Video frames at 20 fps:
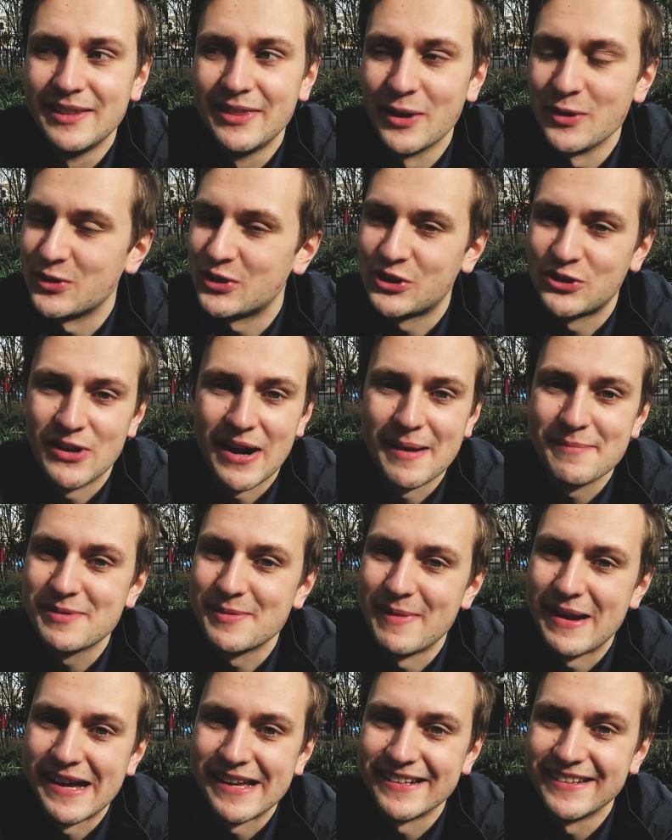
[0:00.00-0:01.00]
Those straps,
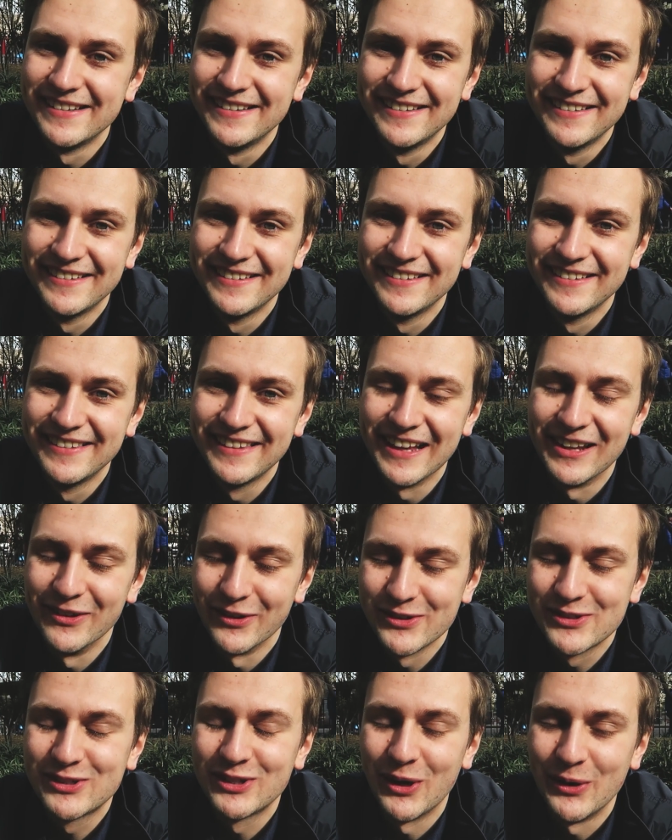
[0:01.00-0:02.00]
man, they
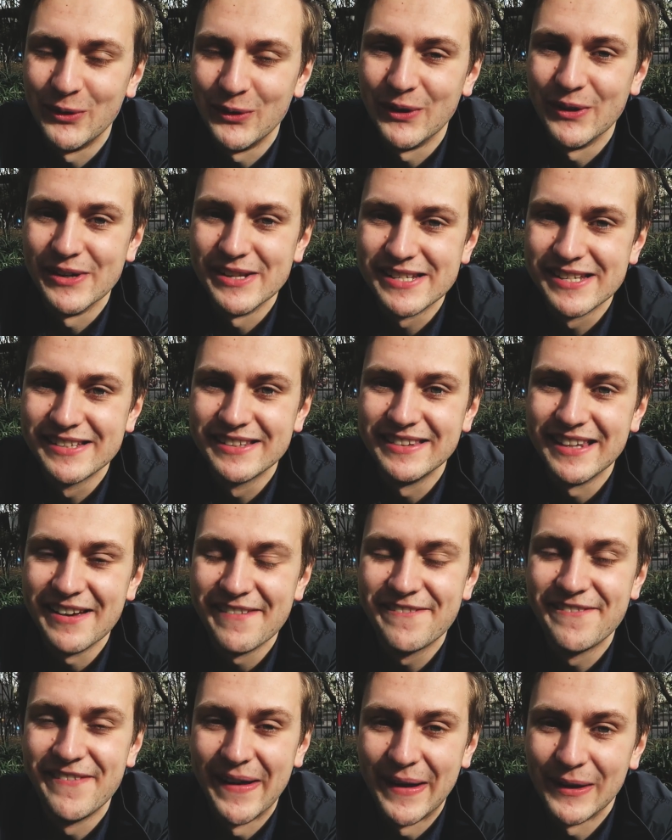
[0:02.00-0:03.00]
look so good. They
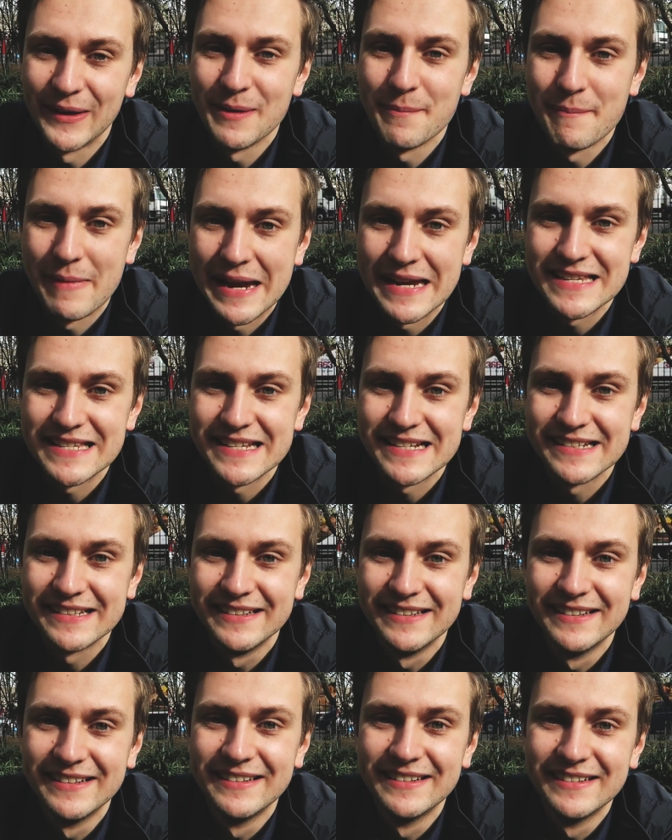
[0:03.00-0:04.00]
feel
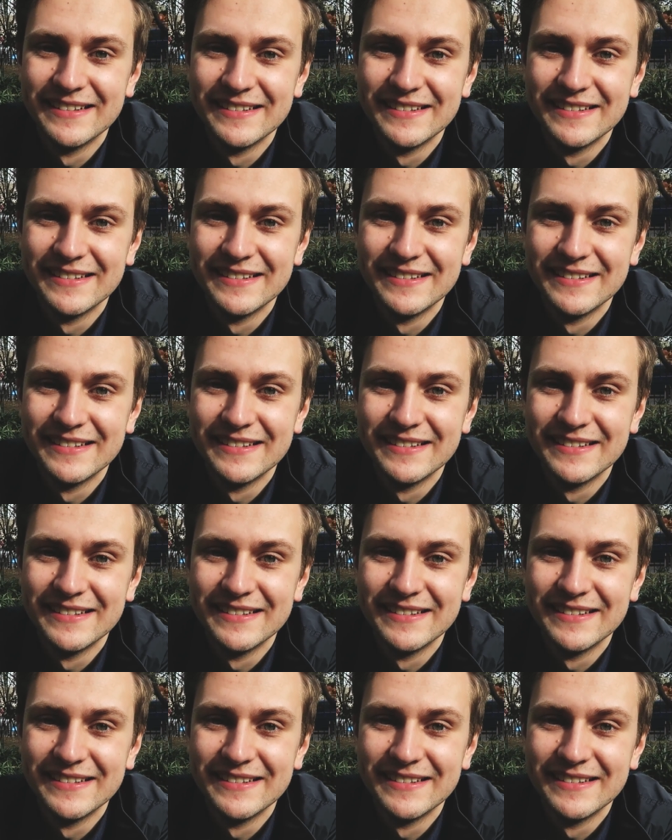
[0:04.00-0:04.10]
amazing.